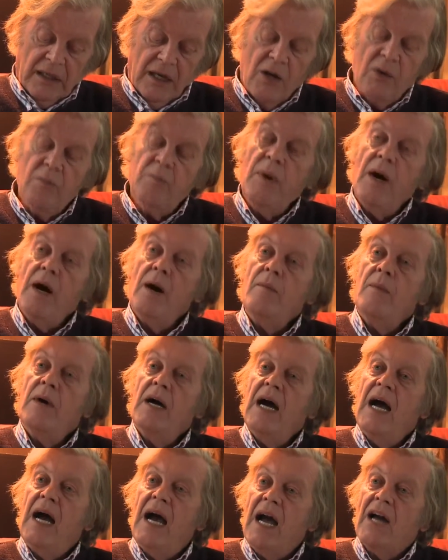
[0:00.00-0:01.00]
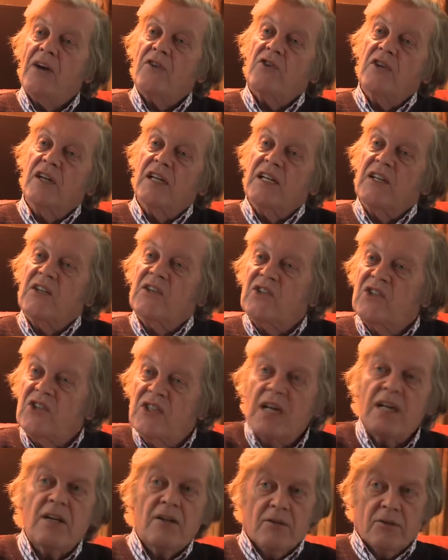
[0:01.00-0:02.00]
Obama actually
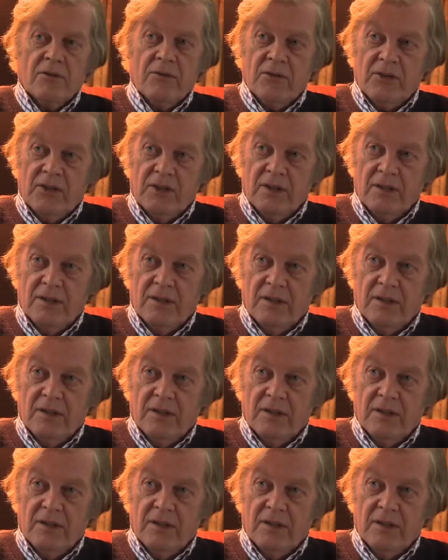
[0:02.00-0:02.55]
signaled